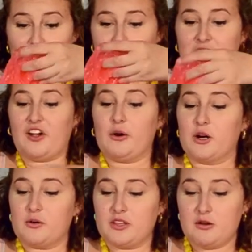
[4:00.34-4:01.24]
but if I work
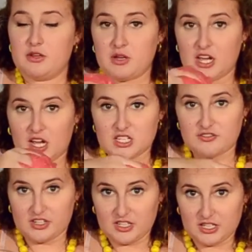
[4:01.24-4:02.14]
with it with my hands for
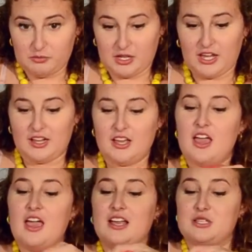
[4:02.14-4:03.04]
a little bit,
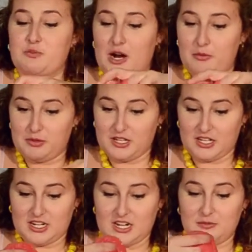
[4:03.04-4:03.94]
it's probably going
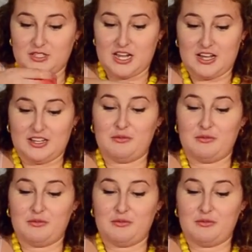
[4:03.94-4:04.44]
to calm down and